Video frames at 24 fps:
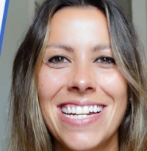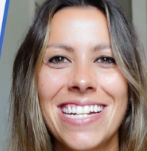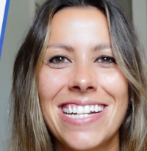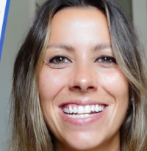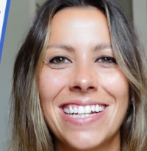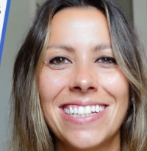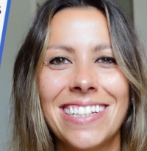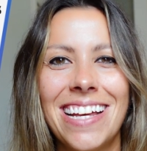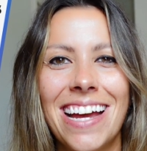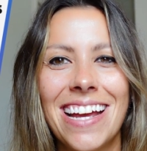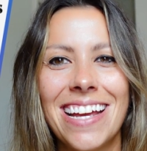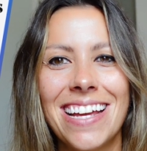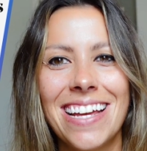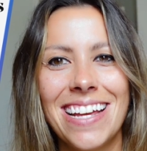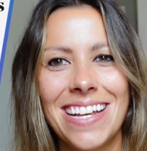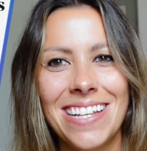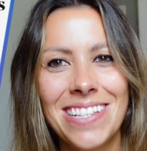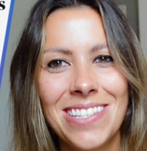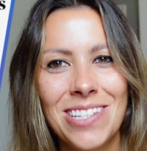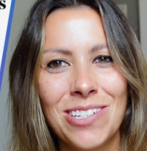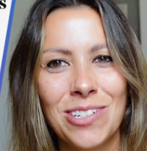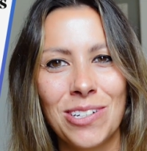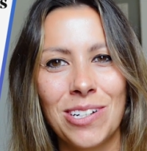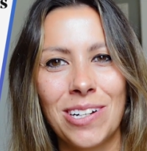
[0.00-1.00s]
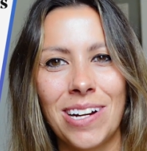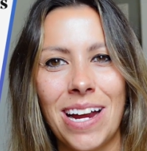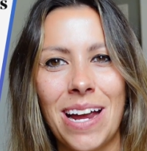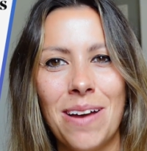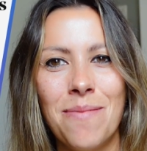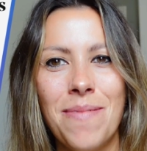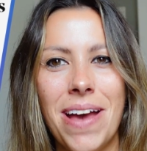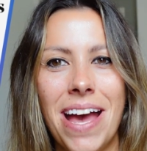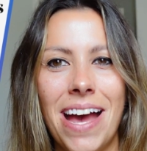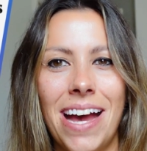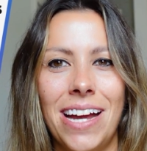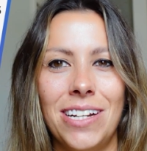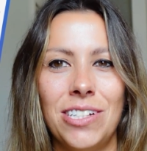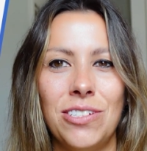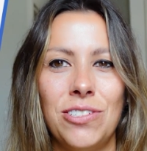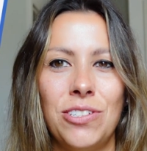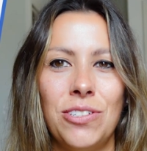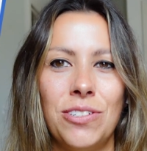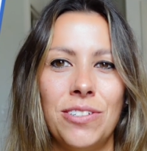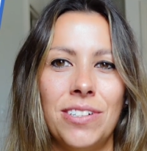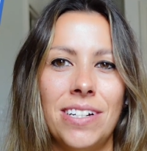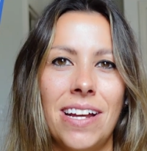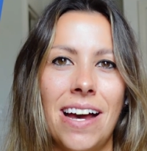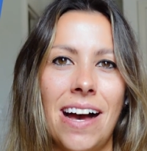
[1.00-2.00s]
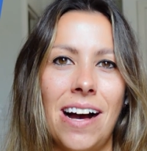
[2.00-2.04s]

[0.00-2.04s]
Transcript: to let Instagram add you to an